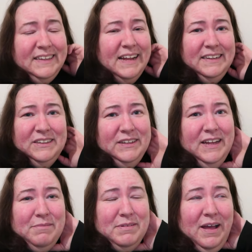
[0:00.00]
I said, he's done
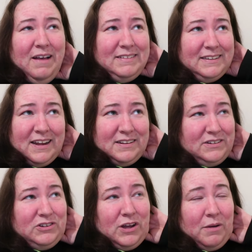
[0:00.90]
an absolutely
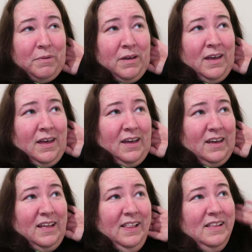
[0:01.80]
outstanding job.
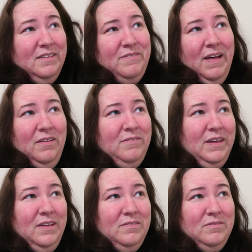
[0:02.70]
Like the
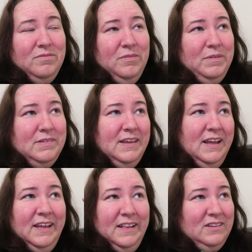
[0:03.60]
velvet from the
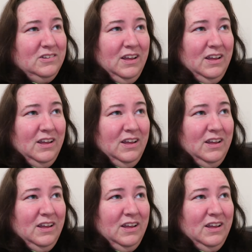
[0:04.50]
ceiling, the